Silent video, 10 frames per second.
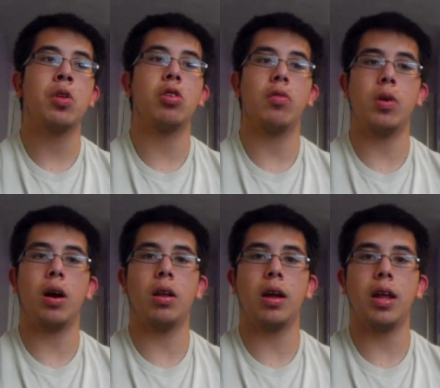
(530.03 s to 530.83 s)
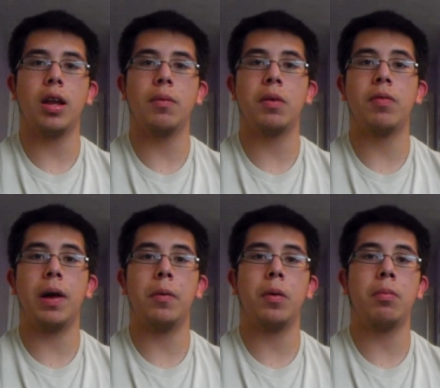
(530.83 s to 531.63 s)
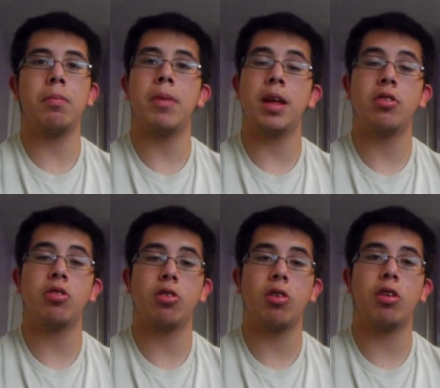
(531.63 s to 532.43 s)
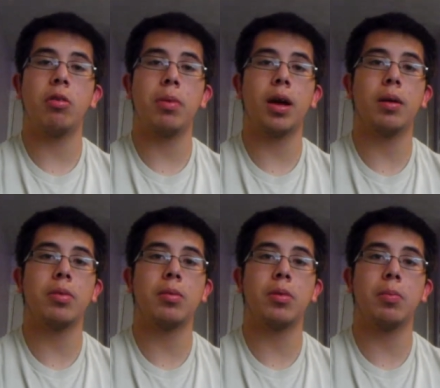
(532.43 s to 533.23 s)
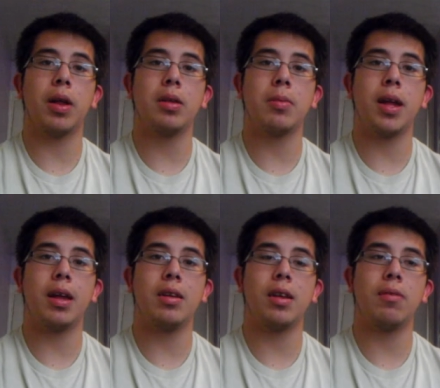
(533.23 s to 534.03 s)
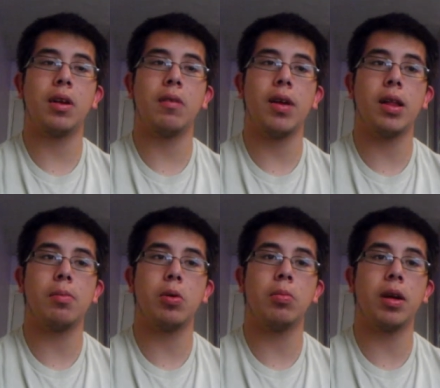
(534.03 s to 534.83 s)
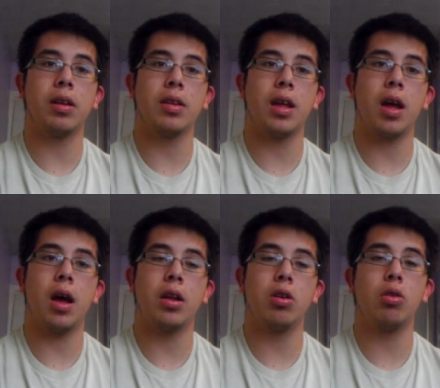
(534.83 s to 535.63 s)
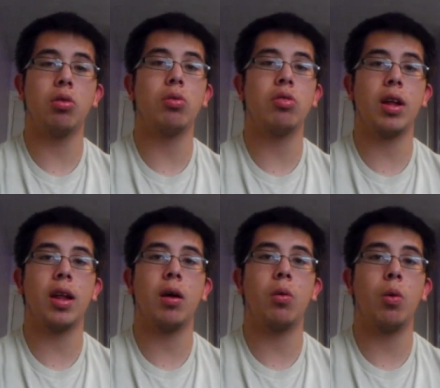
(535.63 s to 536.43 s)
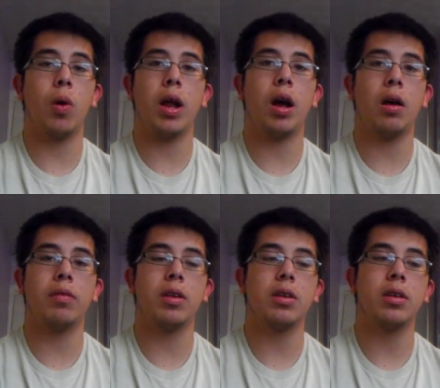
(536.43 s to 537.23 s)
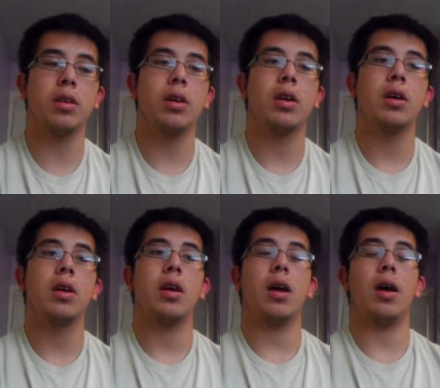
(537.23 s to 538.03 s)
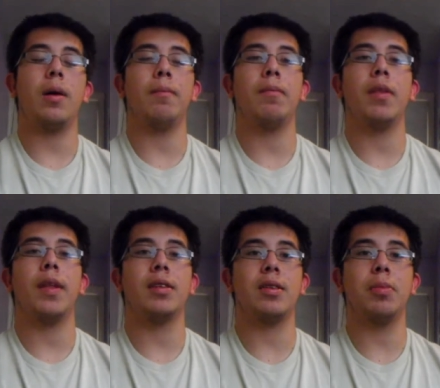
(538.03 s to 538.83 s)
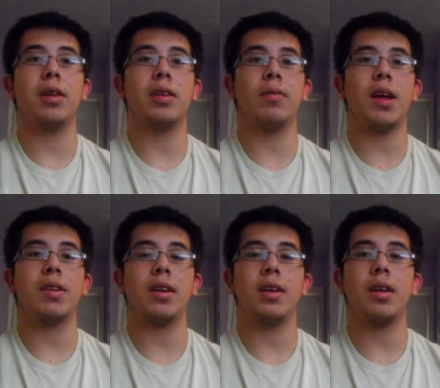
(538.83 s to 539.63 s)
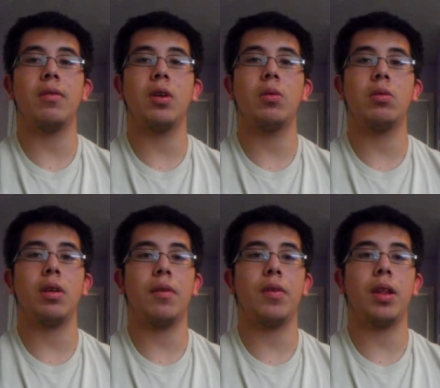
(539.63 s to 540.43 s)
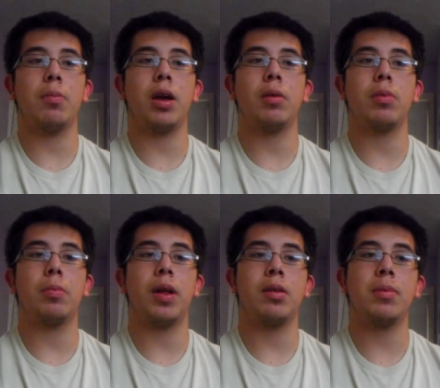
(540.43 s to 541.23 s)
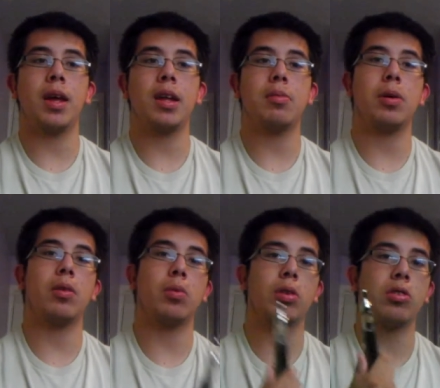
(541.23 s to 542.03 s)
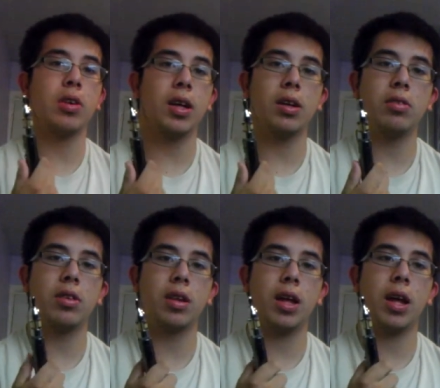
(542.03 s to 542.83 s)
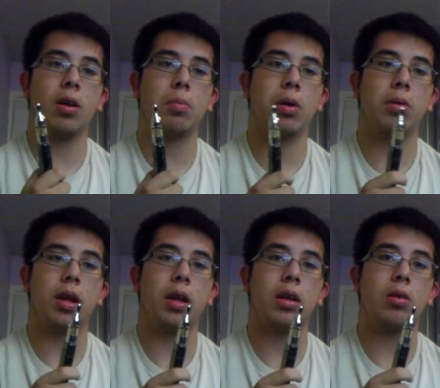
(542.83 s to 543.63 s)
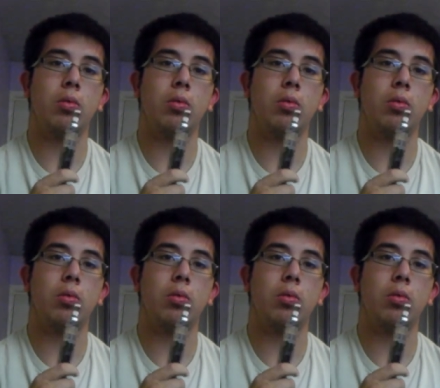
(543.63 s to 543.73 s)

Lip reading: So if you are lucky enough to find one, make sure you pick up some replacement heads if they're available, because they do sell out quite often. That's the best advice I can give you. Definitely pick up replacement heads, because once you get used to the Kanger Protank, you